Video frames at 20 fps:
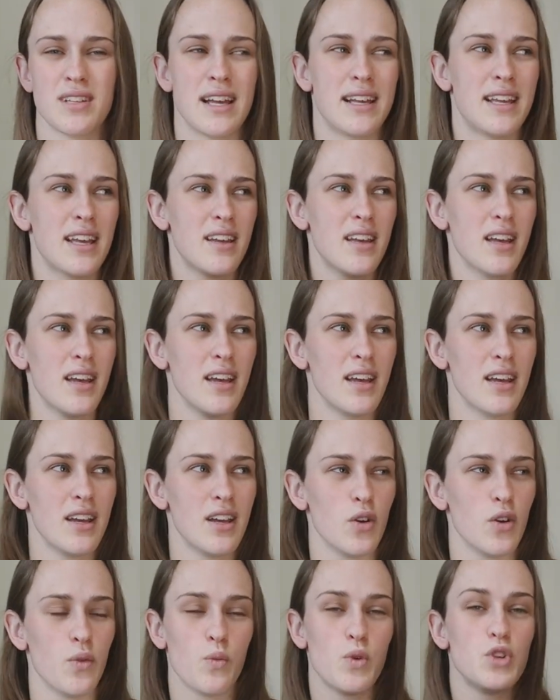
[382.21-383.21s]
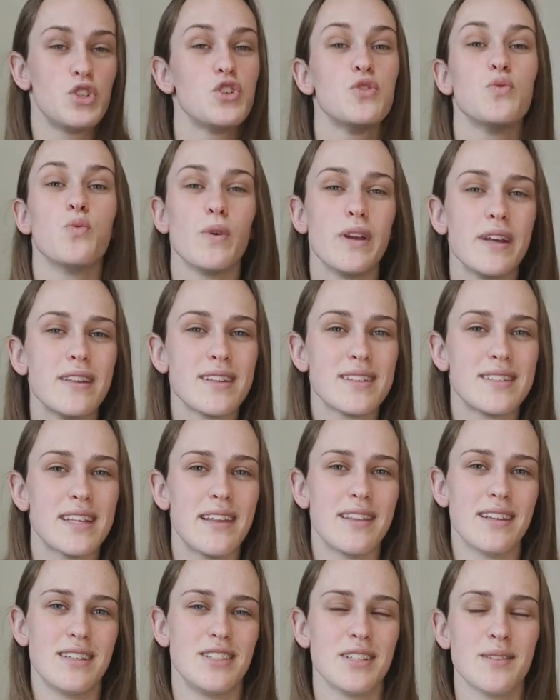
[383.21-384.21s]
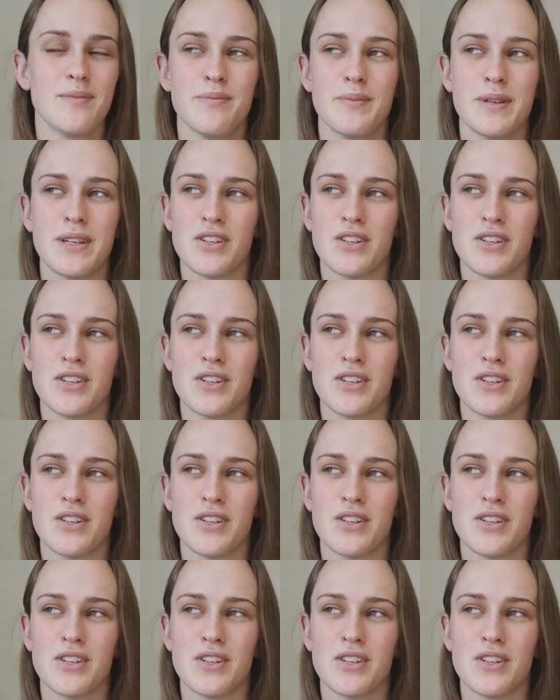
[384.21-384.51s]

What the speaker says: Like, would you wear this at the gym?